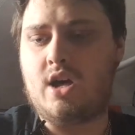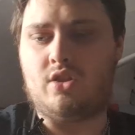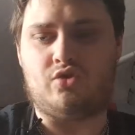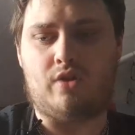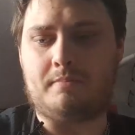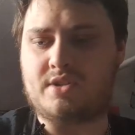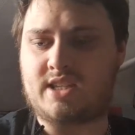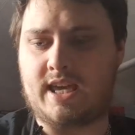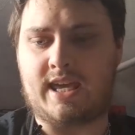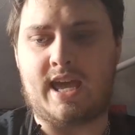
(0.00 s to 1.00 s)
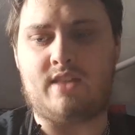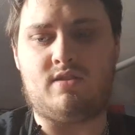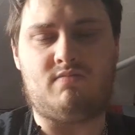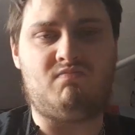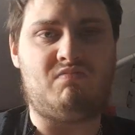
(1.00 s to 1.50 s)
The drums kick
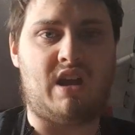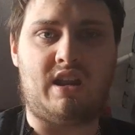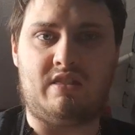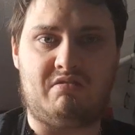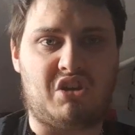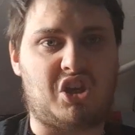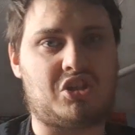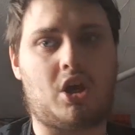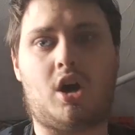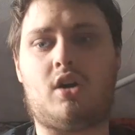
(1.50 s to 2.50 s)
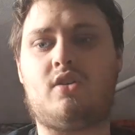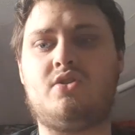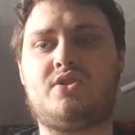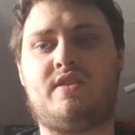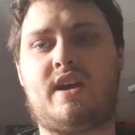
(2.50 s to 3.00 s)
in, then in the
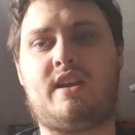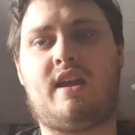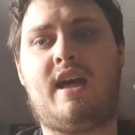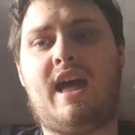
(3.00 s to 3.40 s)
guitars, and then